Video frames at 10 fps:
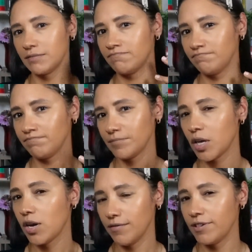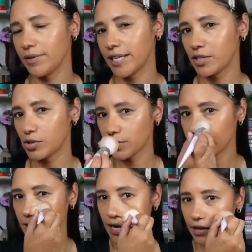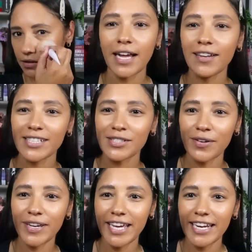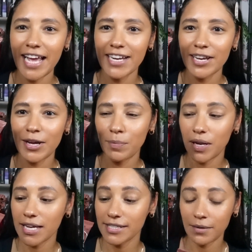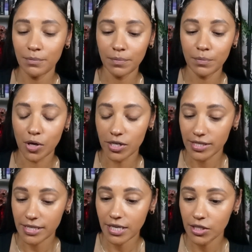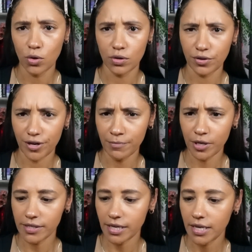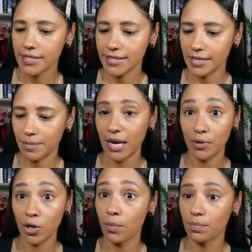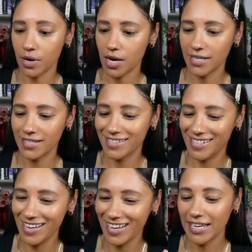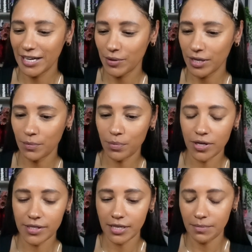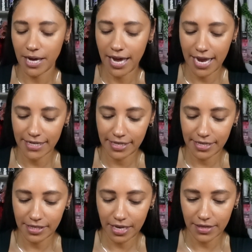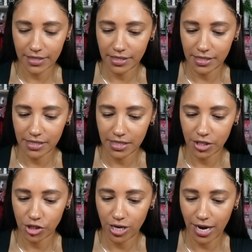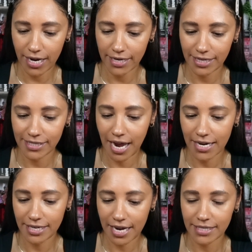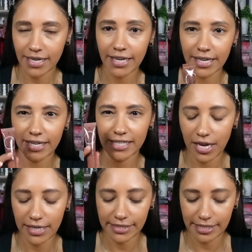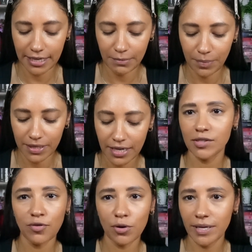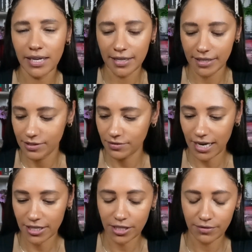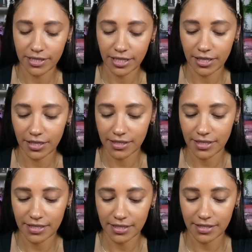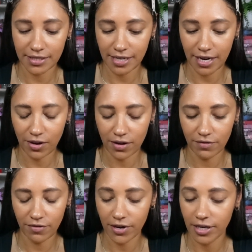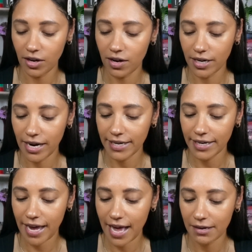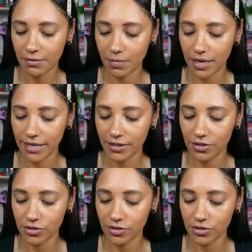hopefully we can sort that out. Now let's go ahead and apply some bronzer or cream bronzer. This is the Baby Got Bronze liquid bronzer by Essence. This is in the shade Tantastic. It is fairly deep, but this formula is actually ridiculous. It doesn't stay on very long and it can blend